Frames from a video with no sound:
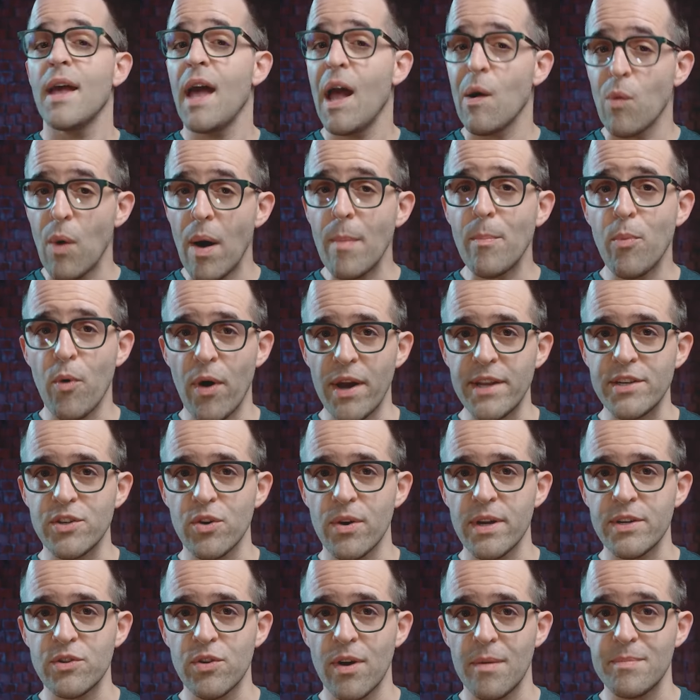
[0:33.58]
At one point,
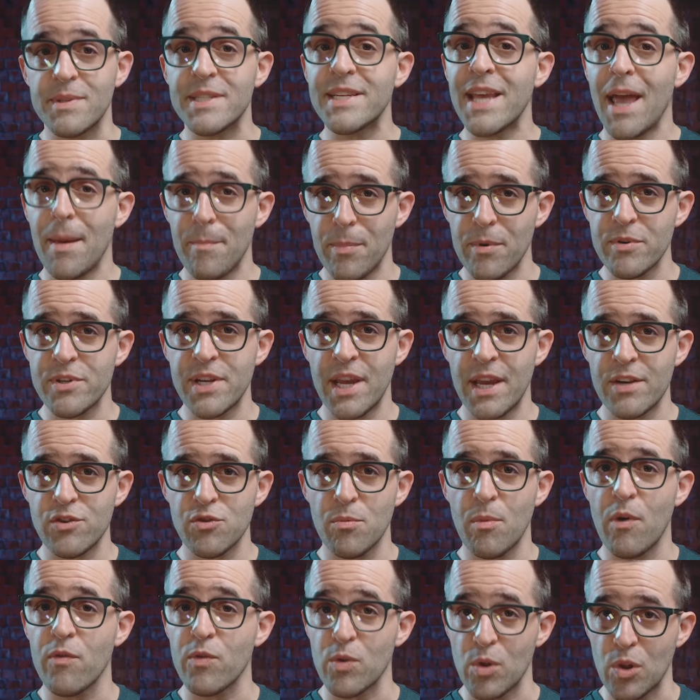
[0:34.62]
during Trump's temper
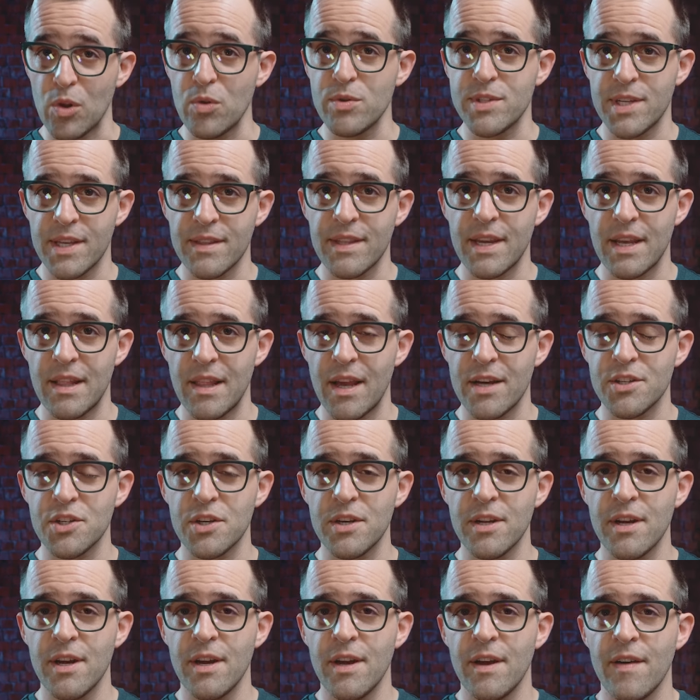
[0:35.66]
tantrum over losing the
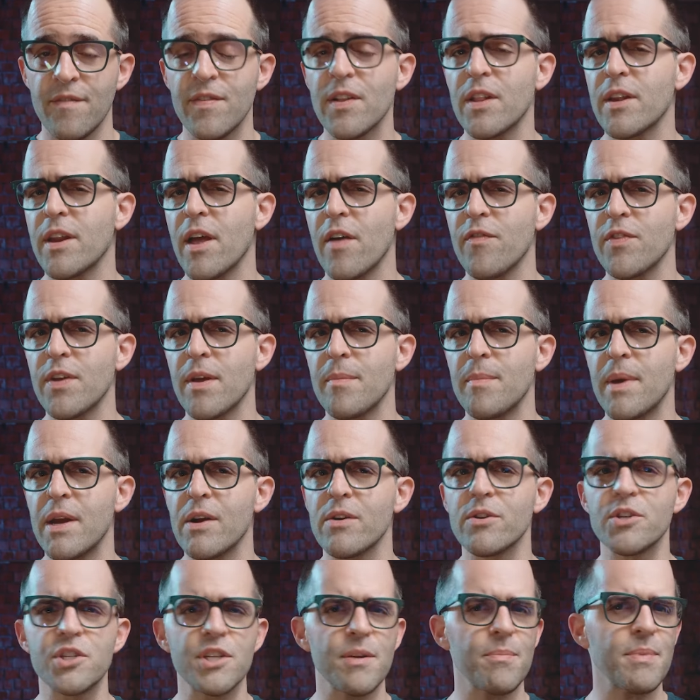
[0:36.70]
election, Philadelphia
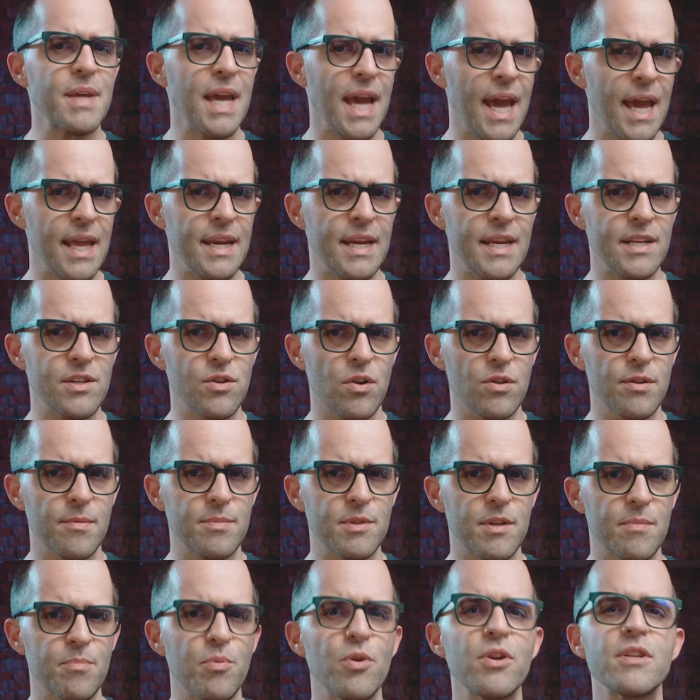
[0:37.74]
Mayor Jim Kenney told him
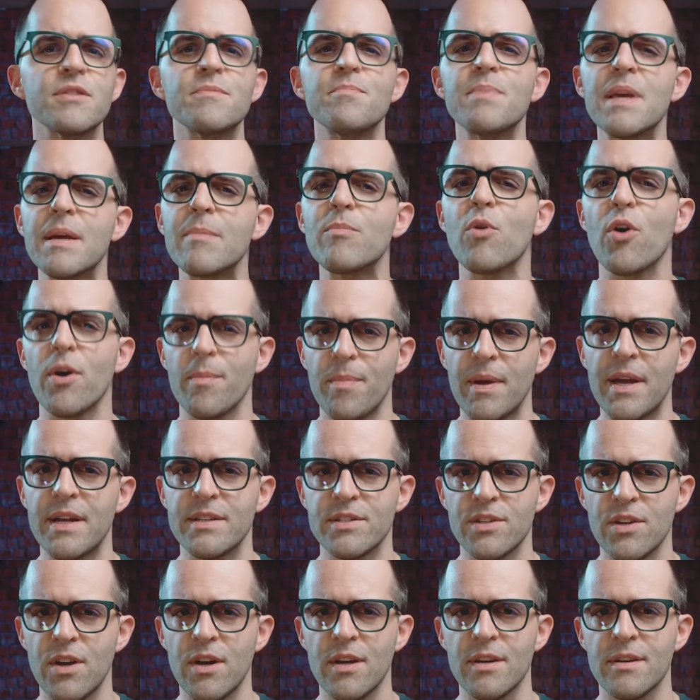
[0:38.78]
to put his big boy
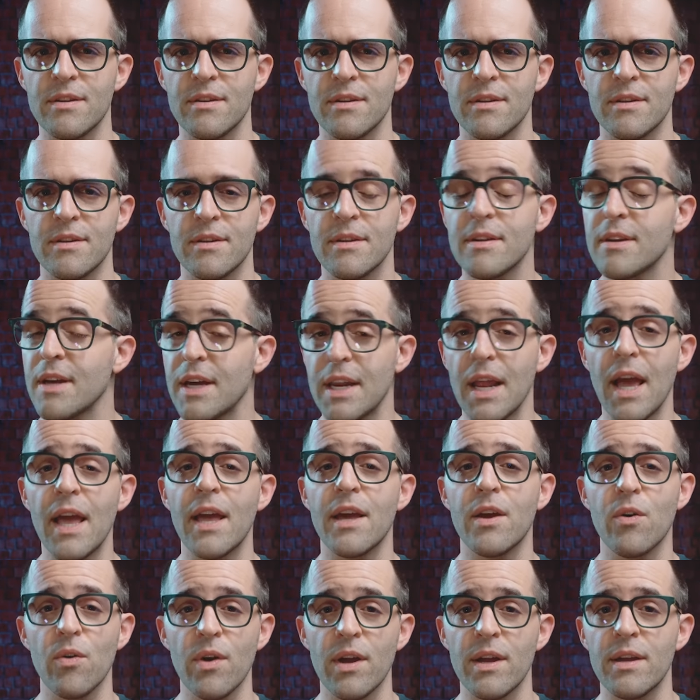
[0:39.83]
pants on. And I
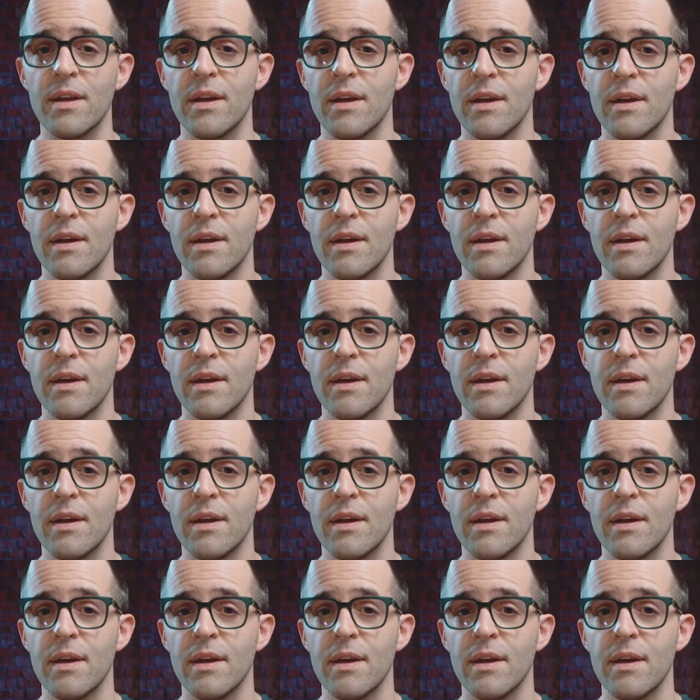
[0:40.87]
agree.